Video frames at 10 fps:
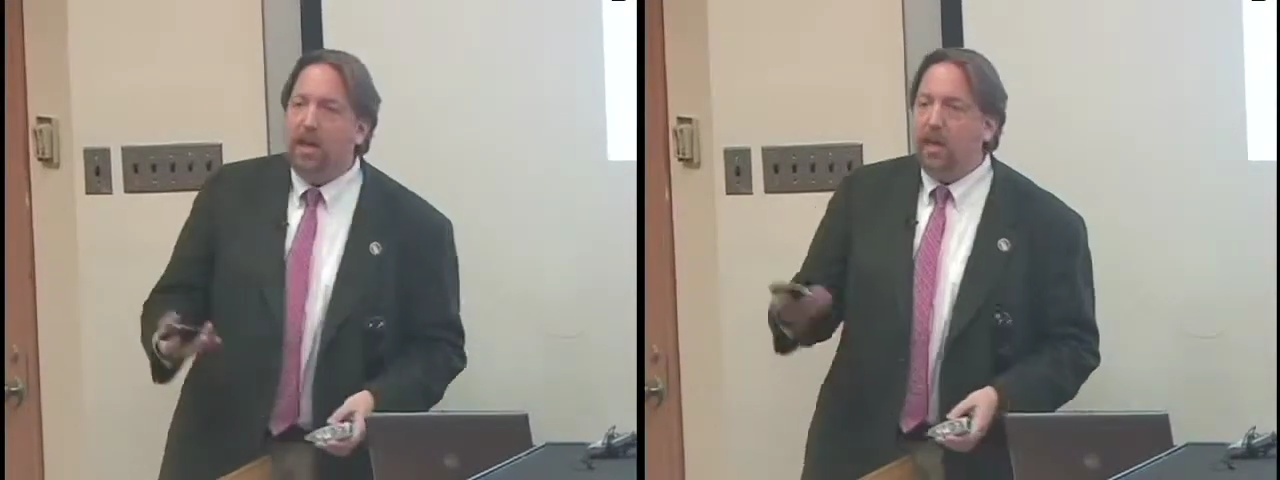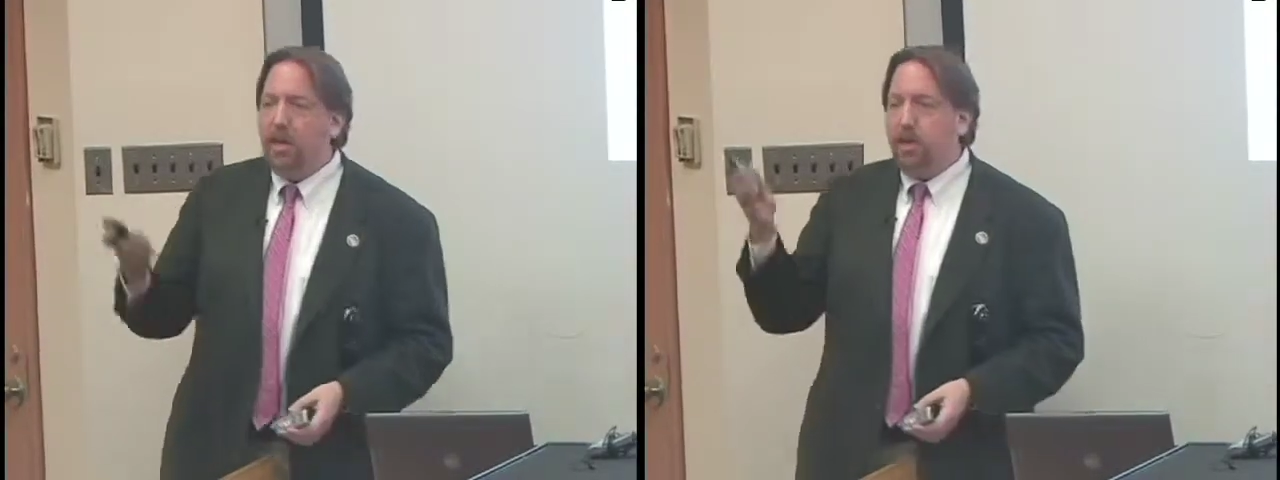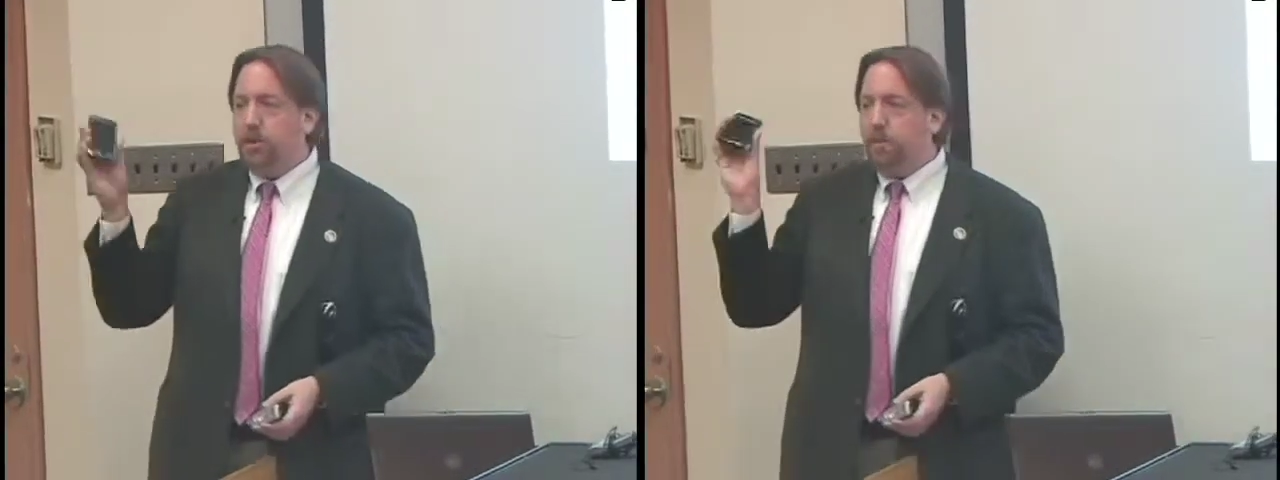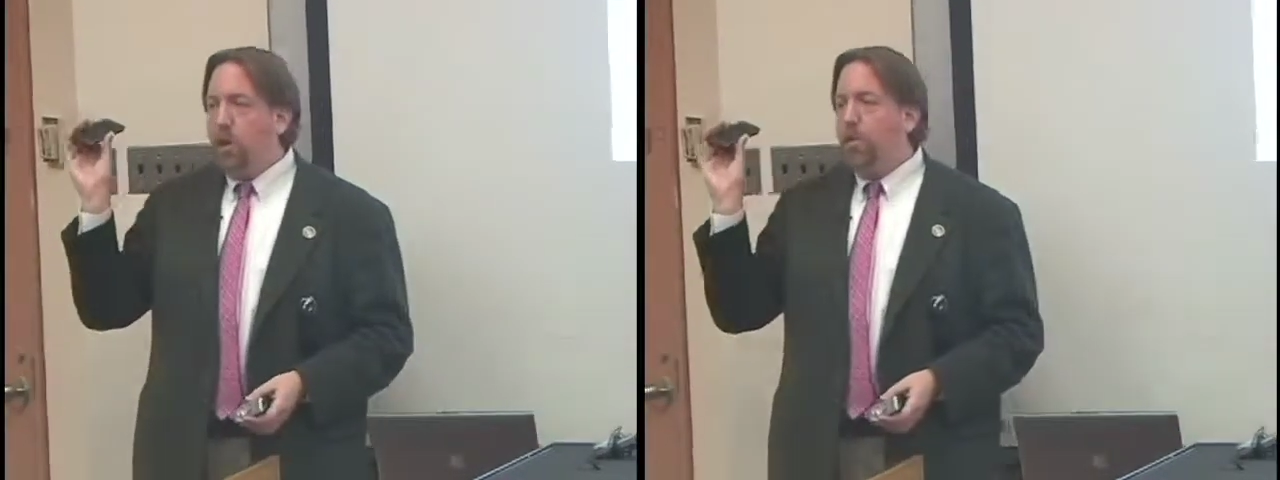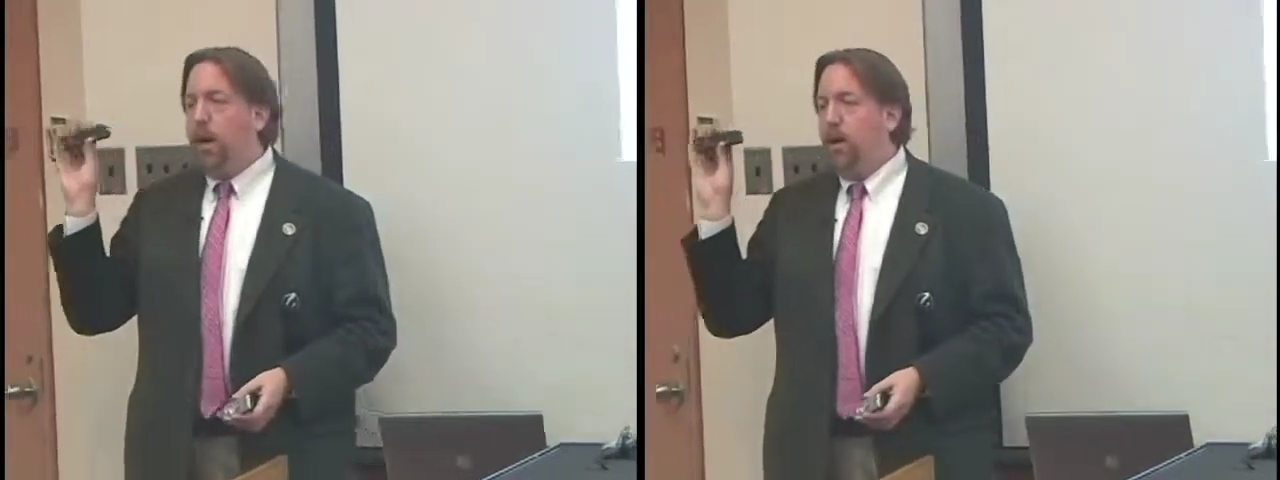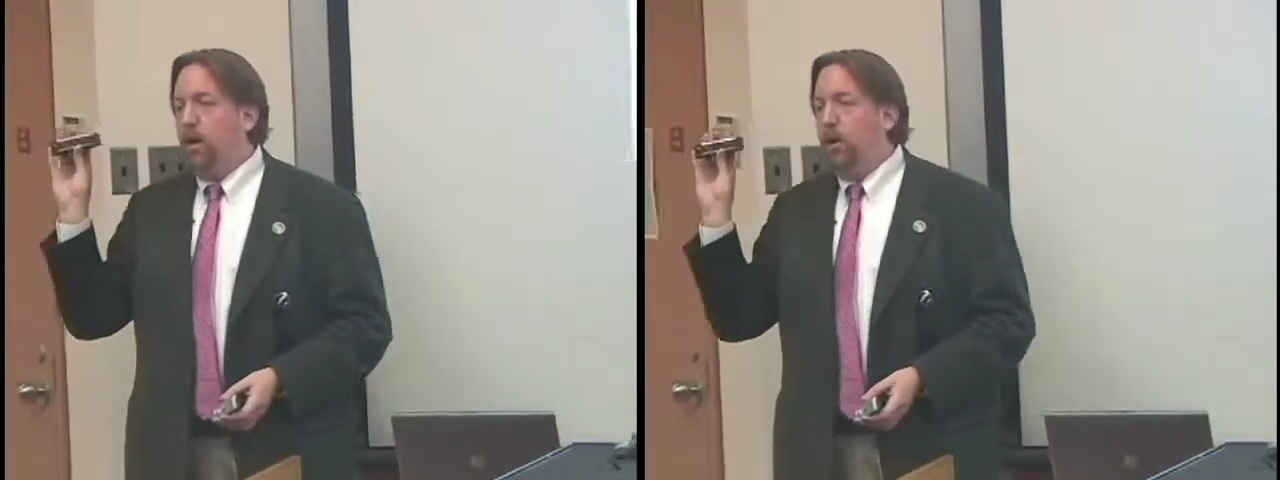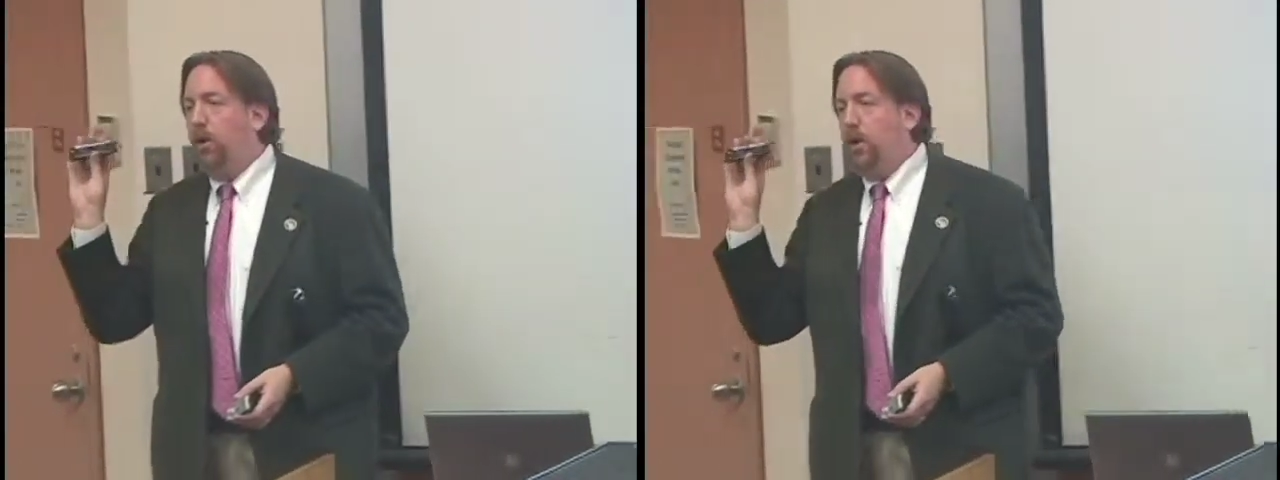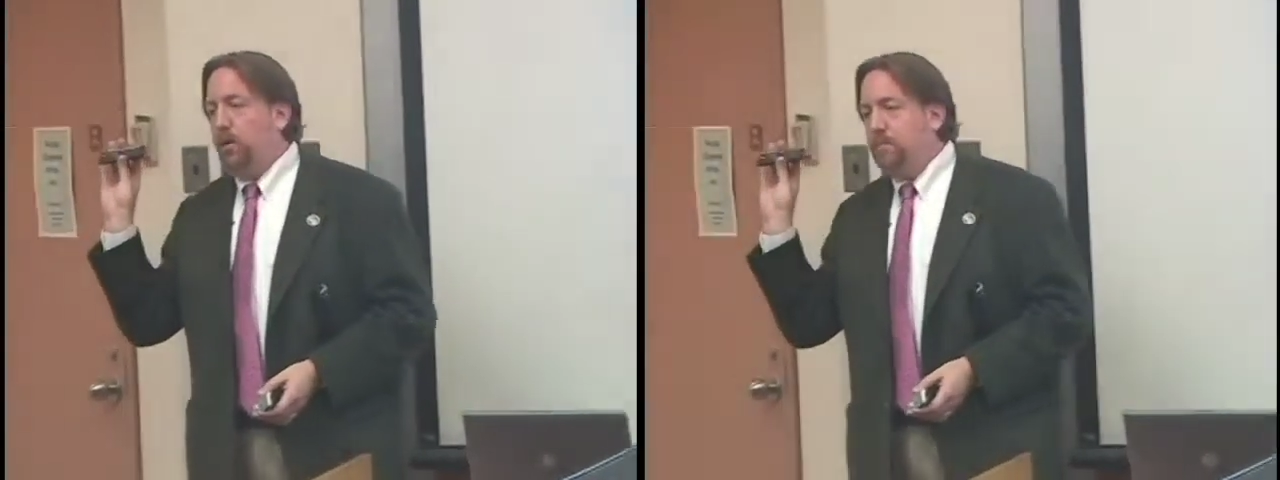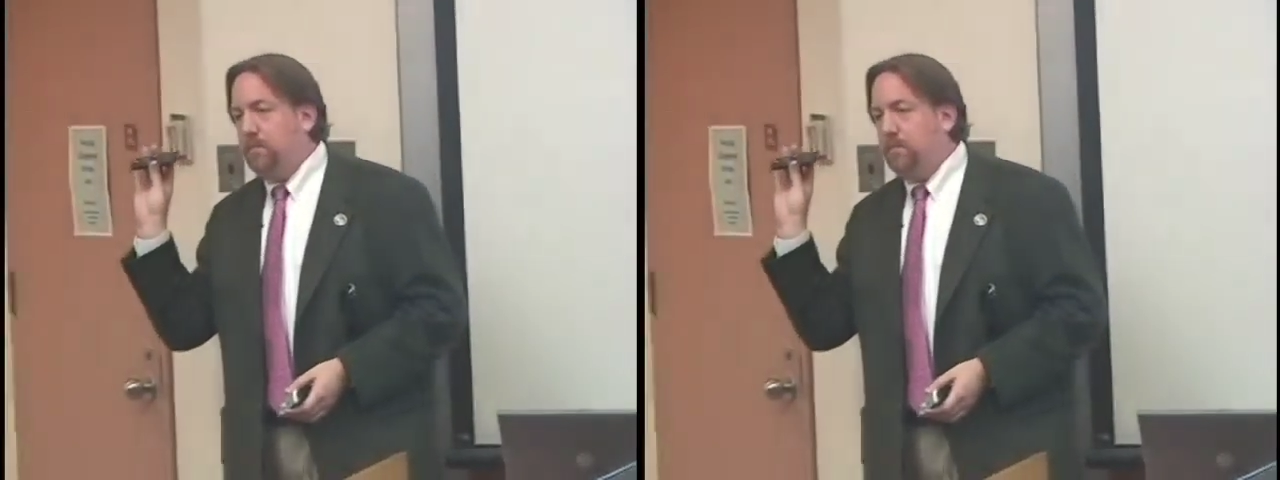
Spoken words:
It is mobile learning.